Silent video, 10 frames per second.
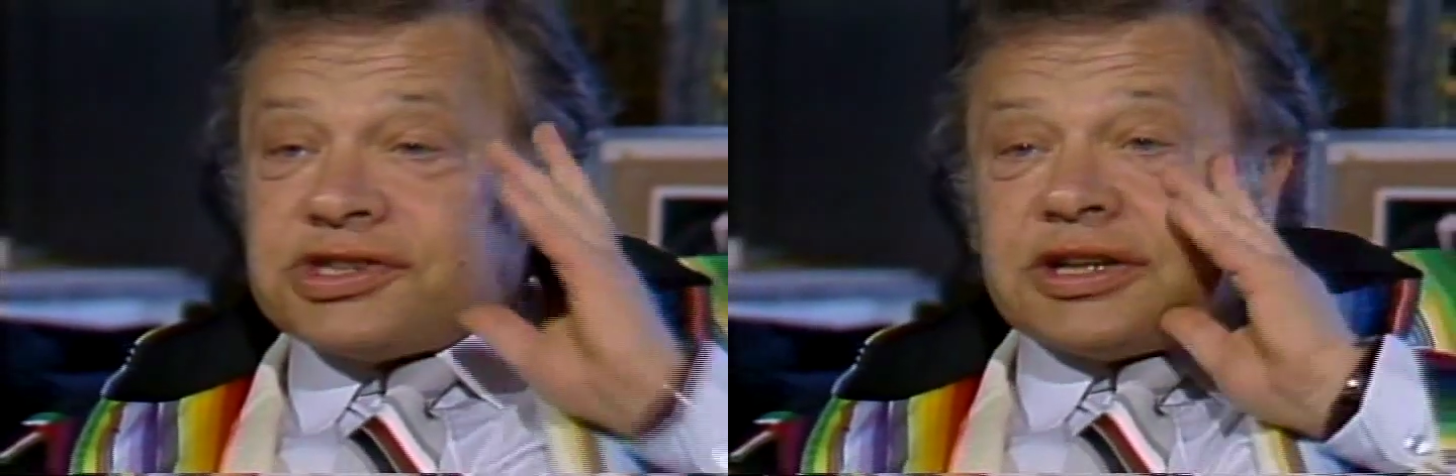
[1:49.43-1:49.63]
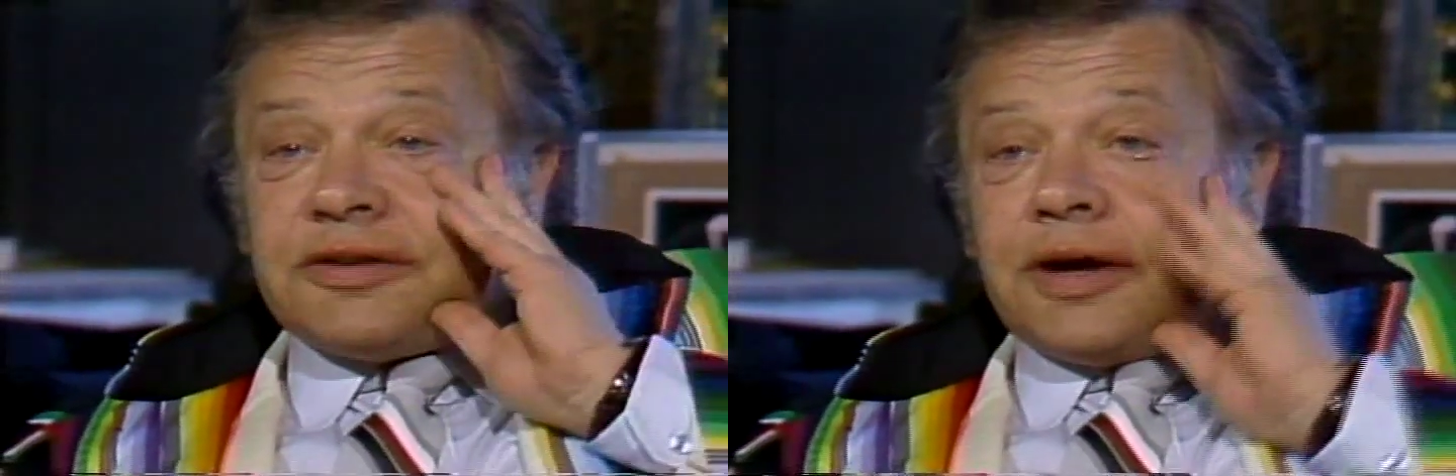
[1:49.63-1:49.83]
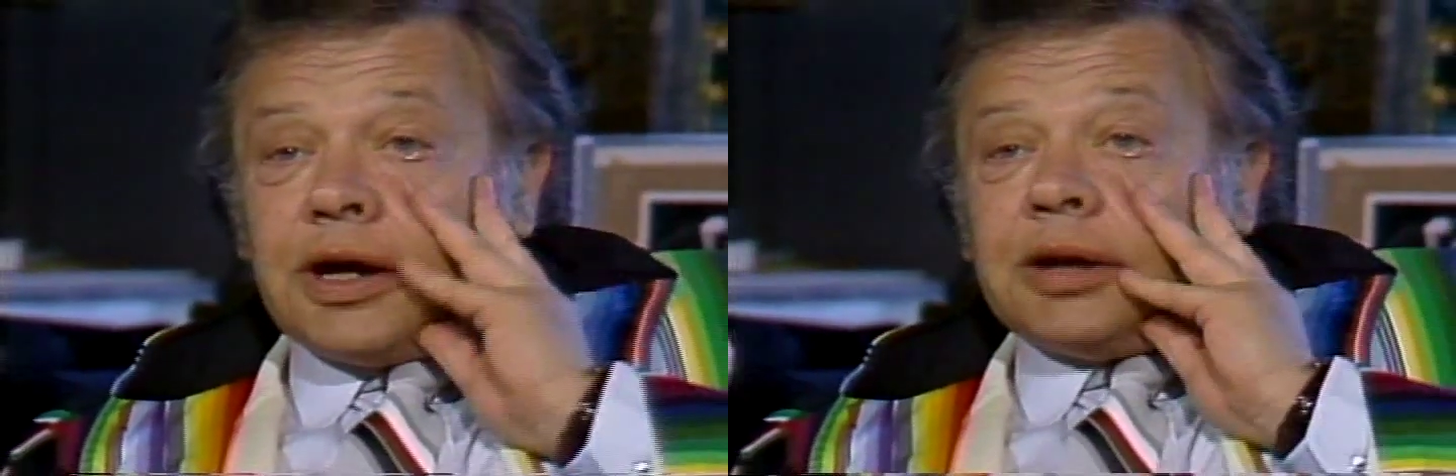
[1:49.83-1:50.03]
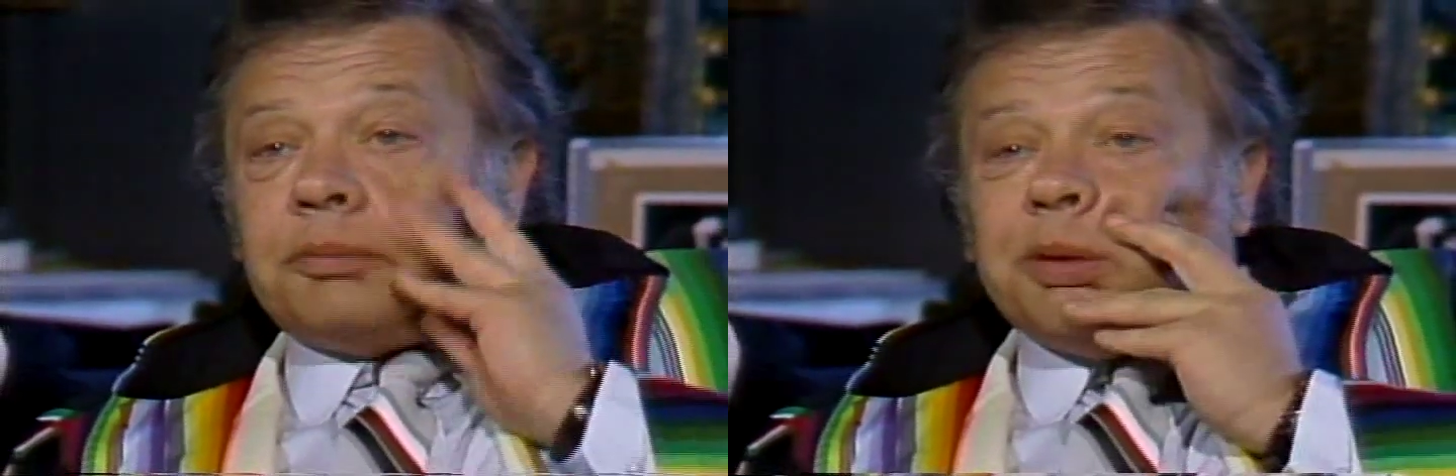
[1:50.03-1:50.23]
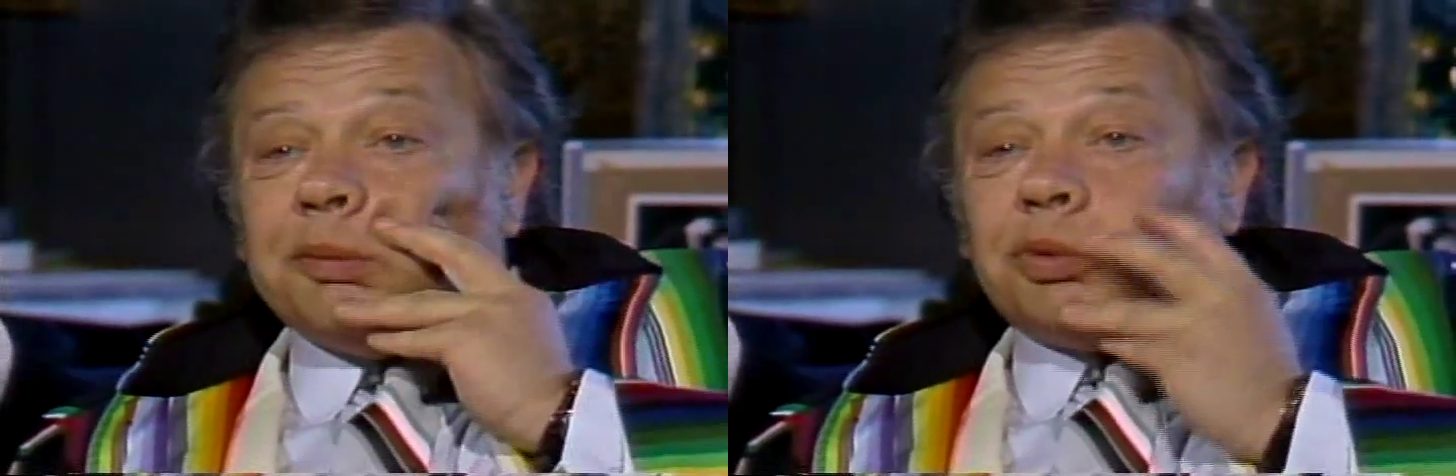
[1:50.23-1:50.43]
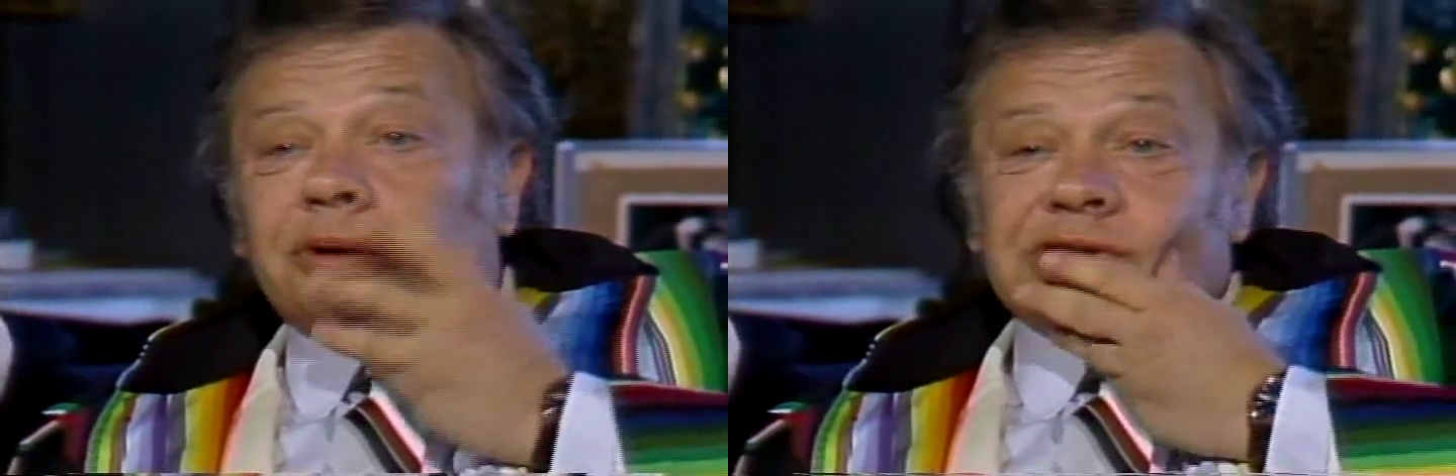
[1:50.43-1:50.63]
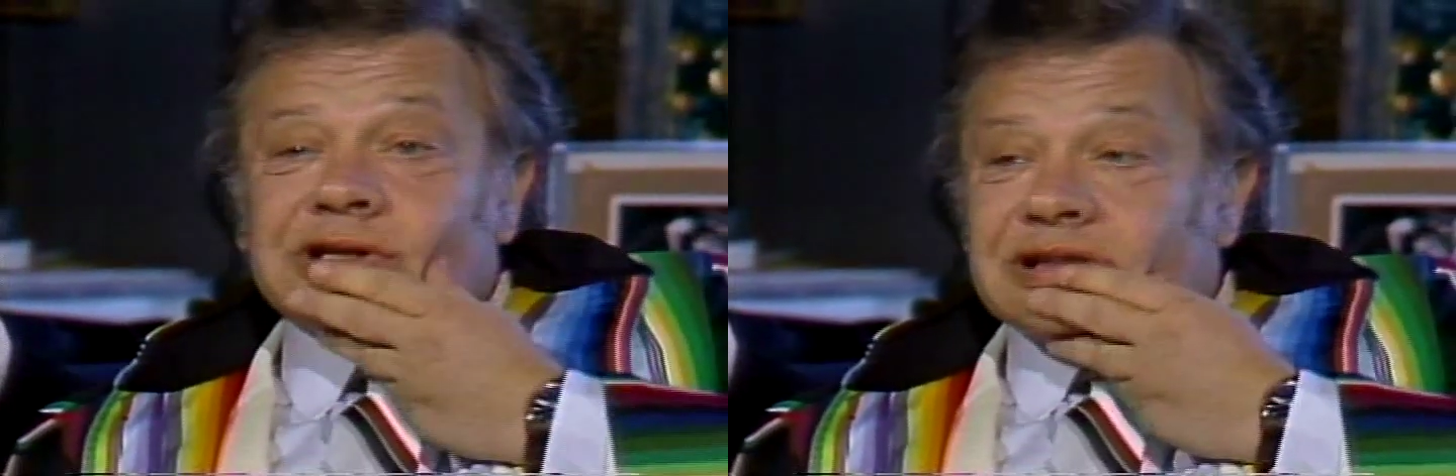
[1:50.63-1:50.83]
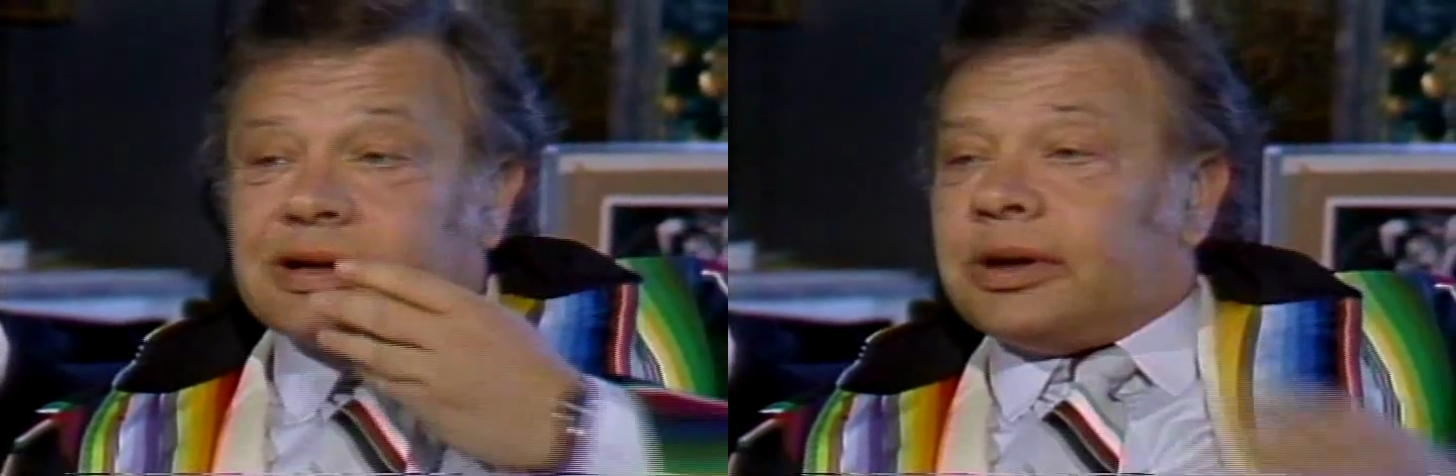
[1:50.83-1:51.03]
seeing if I had pimples
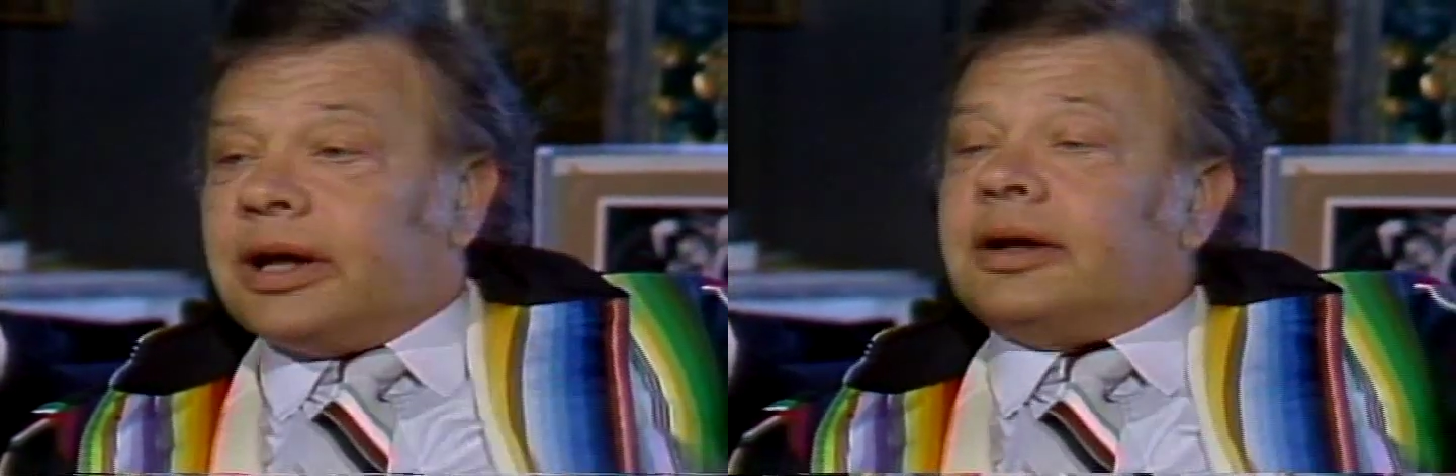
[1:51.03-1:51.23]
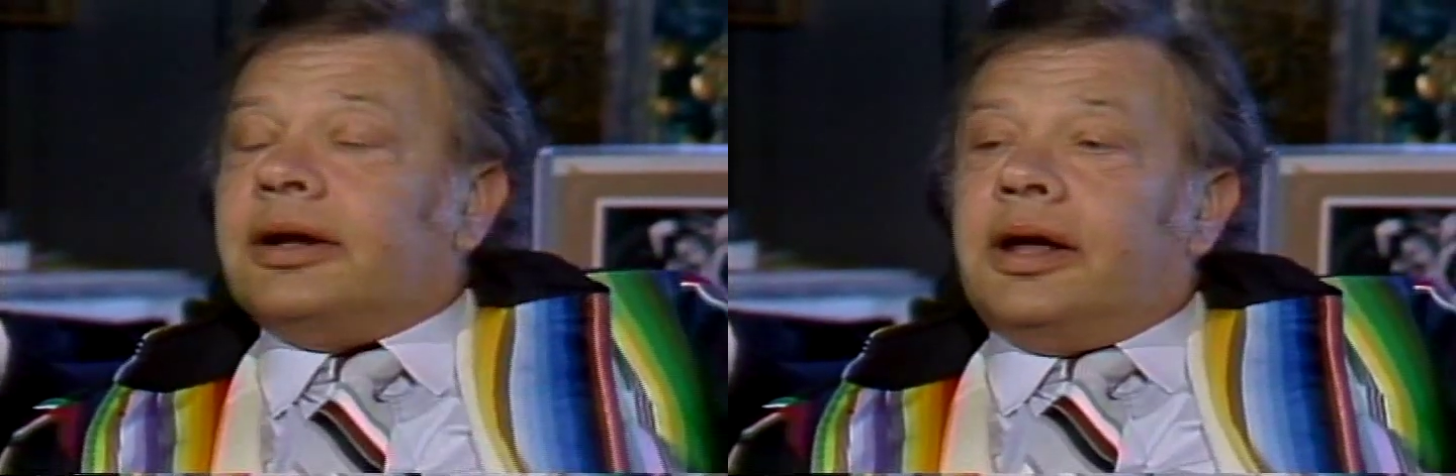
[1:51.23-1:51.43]
or something.